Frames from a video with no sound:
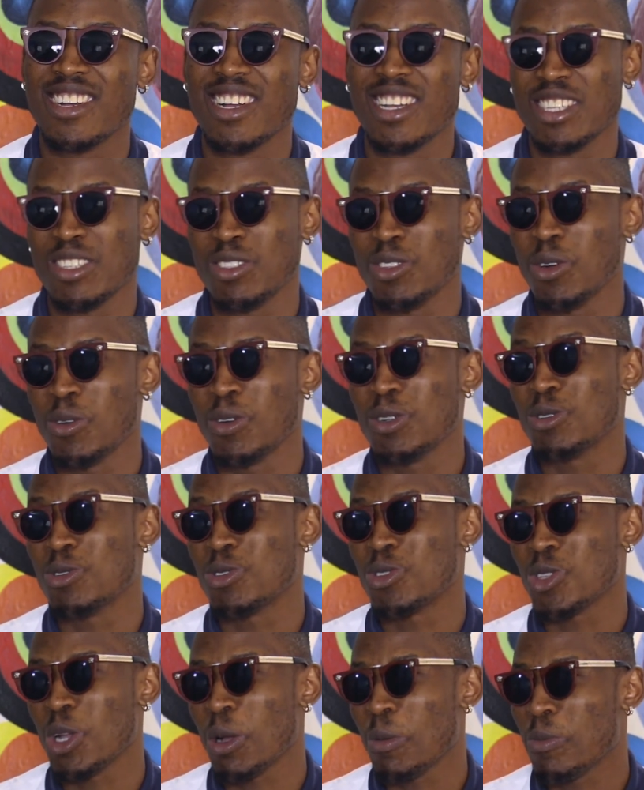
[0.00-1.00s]
and you don't want to
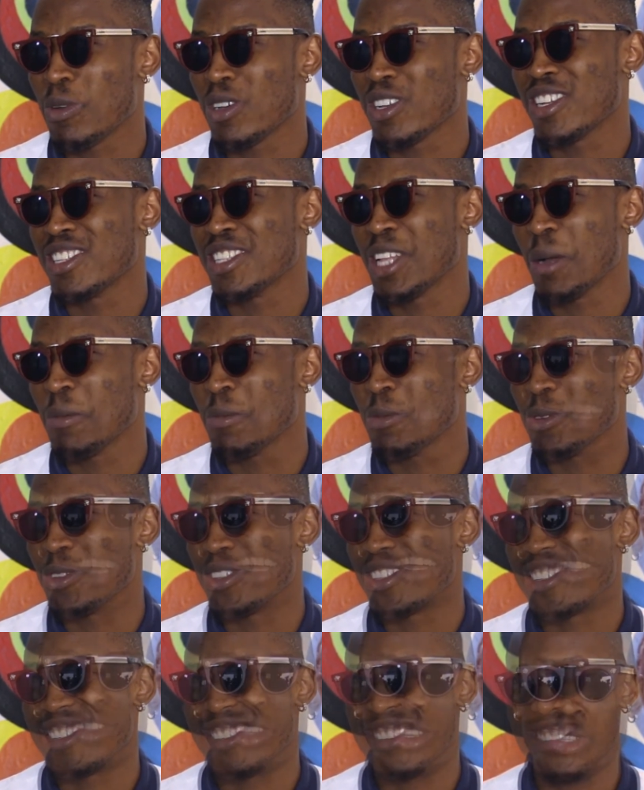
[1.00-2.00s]
stop when you're in that mood.
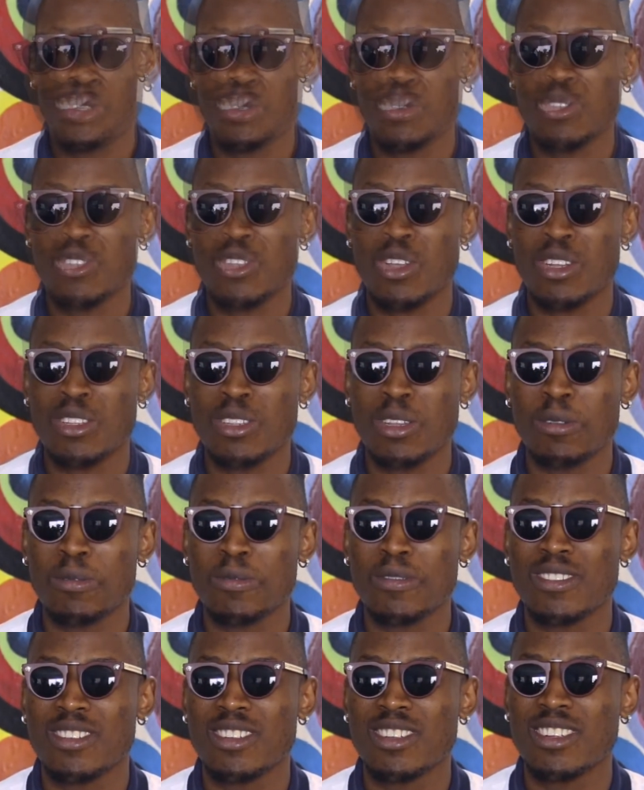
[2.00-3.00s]
You should use condom.
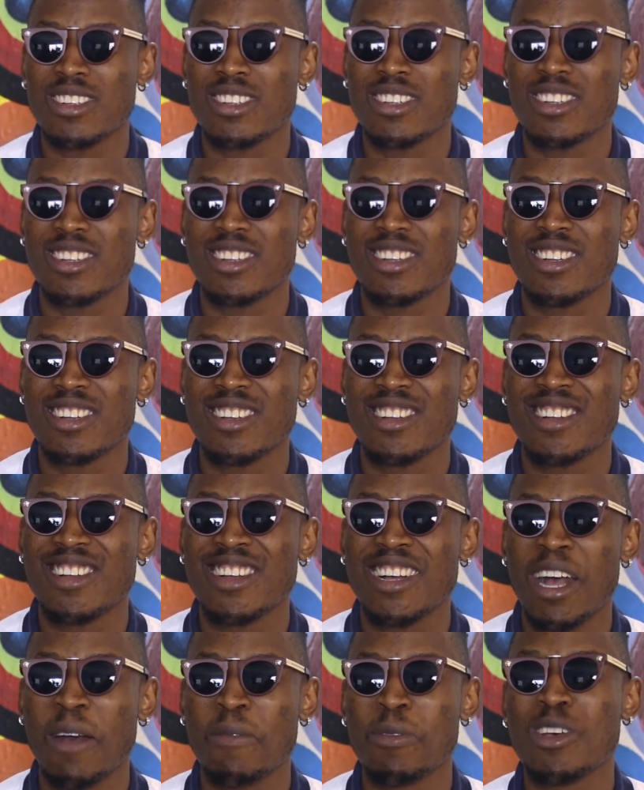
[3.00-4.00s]

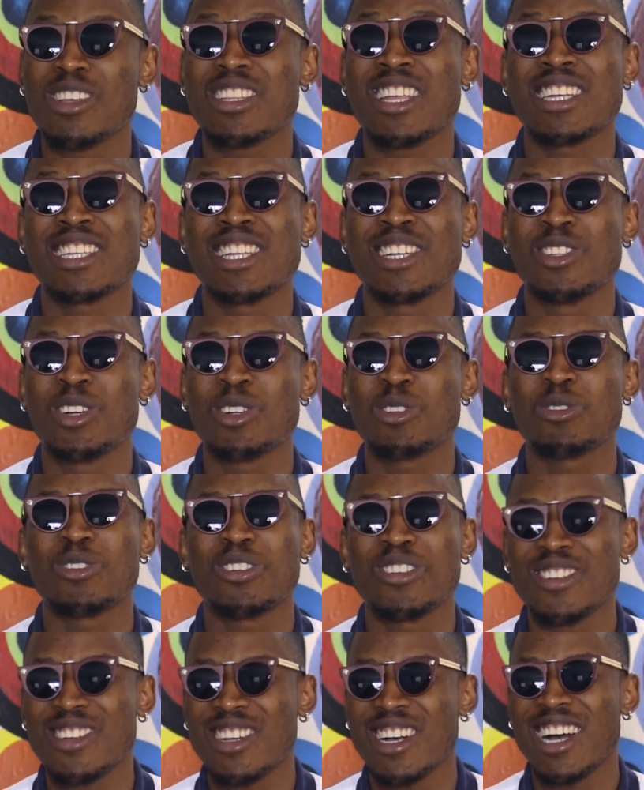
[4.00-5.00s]
I'm not telling them not
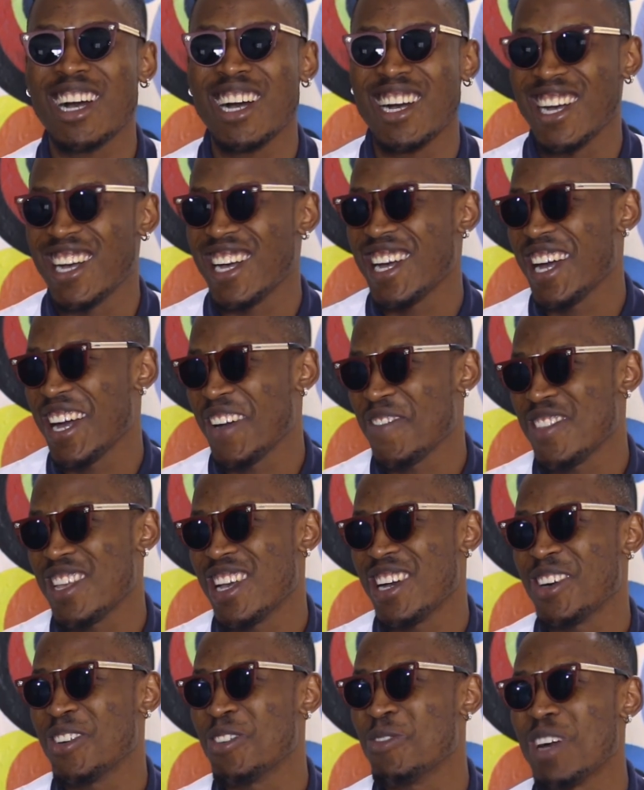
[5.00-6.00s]
to have
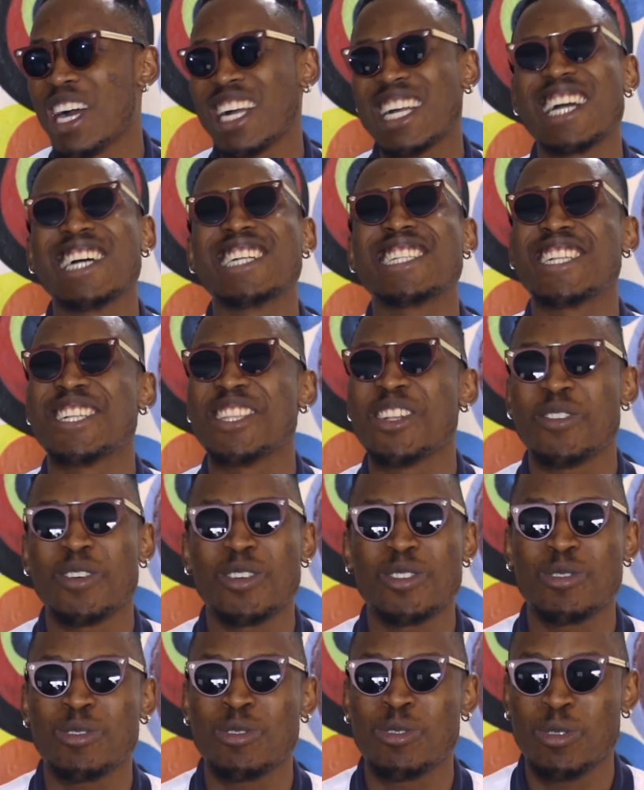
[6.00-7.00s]
their own. I can't tell them
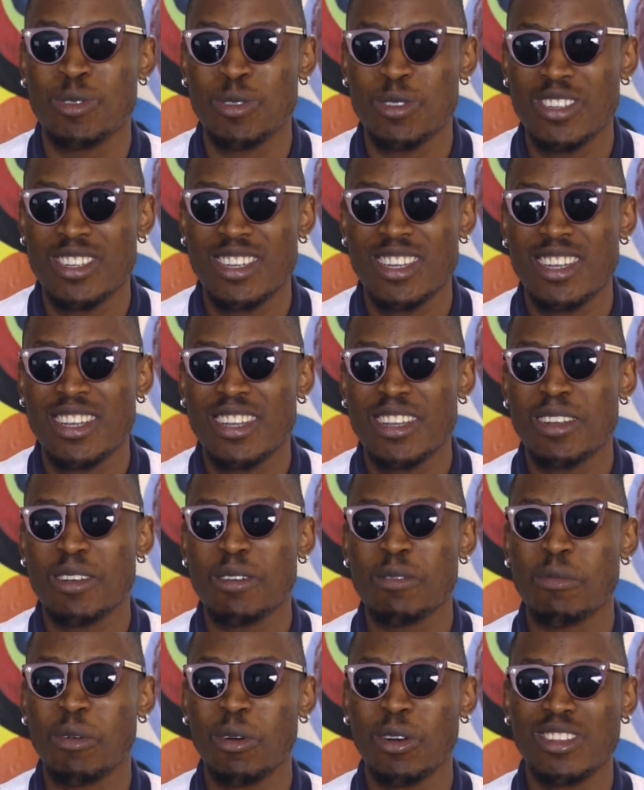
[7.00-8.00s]
what to do.
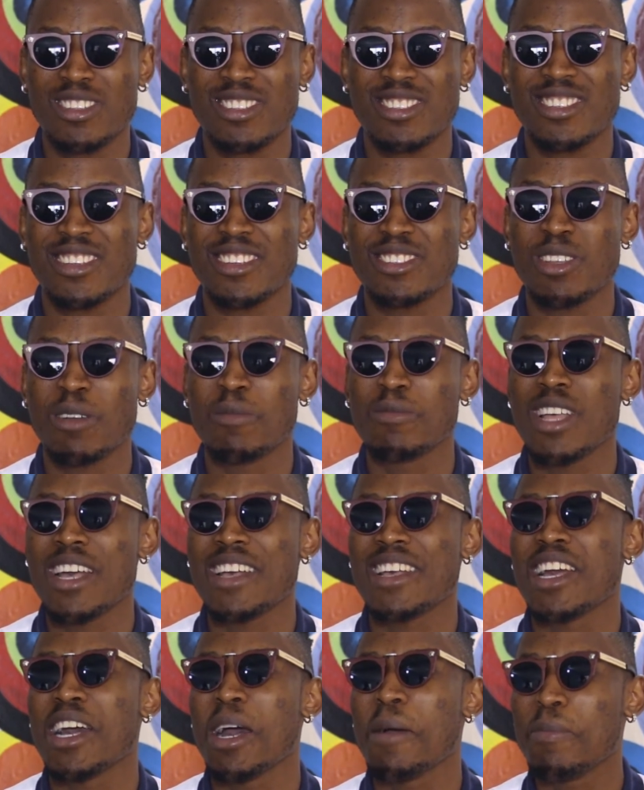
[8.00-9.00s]
But
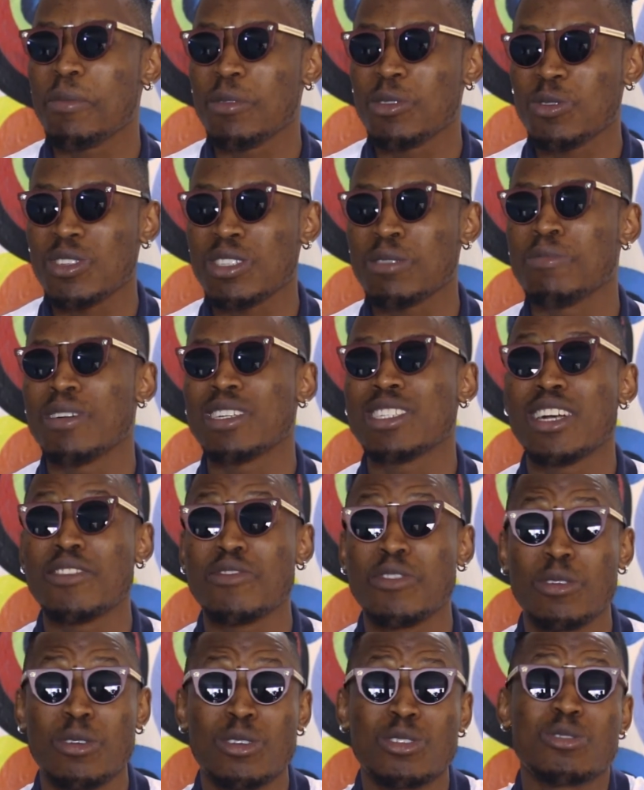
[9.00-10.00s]
sometimes it happens. It's better
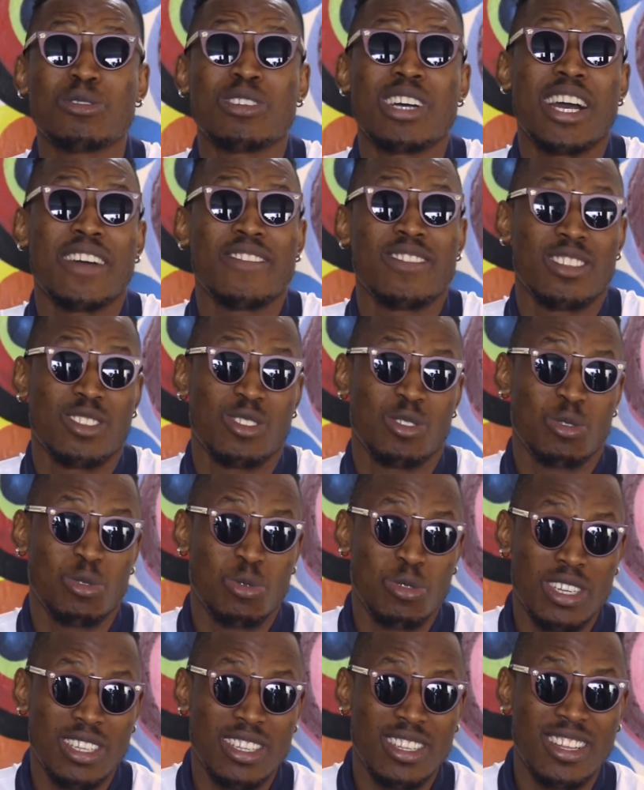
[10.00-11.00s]
for us to have the
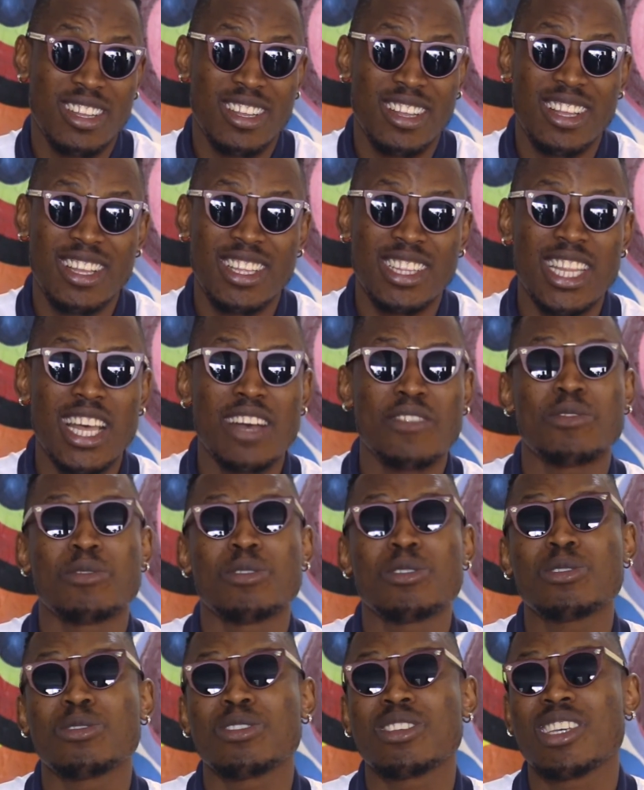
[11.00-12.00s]
children than for
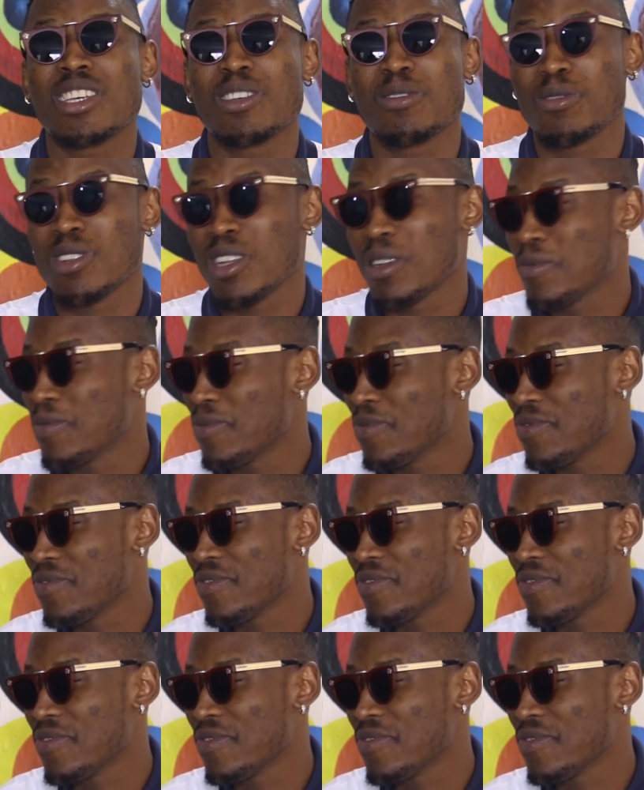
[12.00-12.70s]
us to kill them.